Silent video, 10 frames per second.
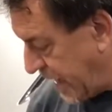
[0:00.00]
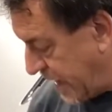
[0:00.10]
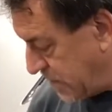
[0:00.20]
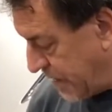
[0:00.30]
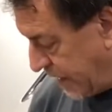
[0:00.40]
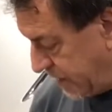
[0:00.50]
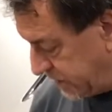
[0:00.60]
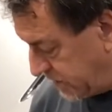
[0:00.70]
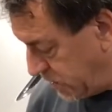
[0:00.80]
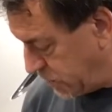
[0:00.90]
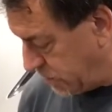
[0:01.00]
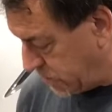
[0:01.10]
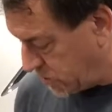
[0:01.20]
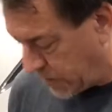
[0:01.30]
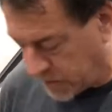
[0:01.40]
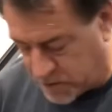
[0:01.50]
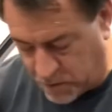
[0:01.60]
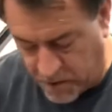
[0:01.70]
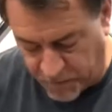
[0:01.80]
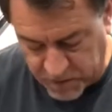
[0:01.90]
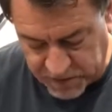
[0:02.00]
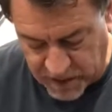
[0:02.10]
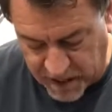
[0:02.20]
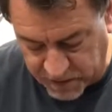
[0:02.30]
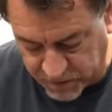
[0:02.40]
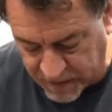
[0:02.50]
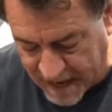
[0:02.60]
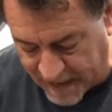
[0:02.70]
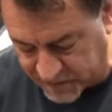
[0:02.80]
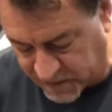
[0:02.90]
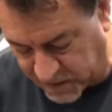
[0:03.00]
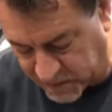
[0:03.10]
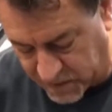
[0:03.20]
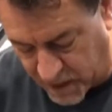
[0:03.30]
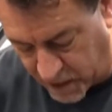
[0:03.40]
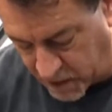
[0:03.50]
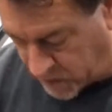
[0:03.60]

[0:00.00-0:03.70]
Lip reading: I had to make a decision between the two different styles of gaskets that I could